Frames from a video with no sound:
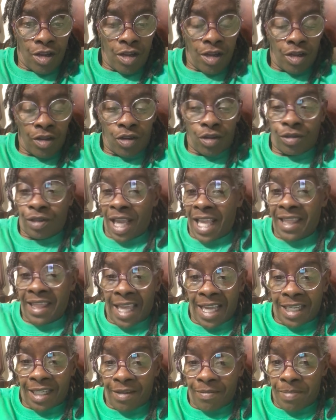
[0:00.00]
Because I
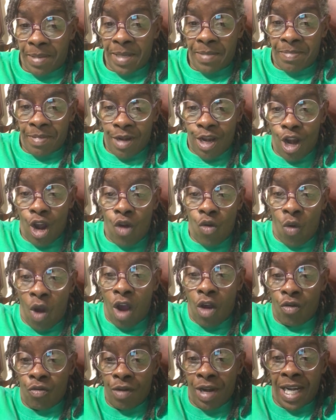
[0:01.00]
think the people know
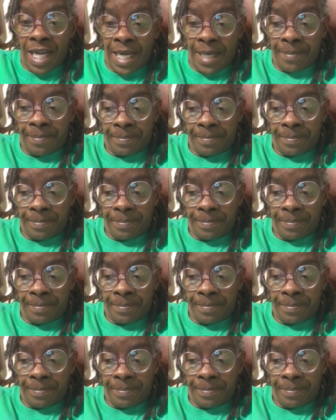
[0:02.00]
already.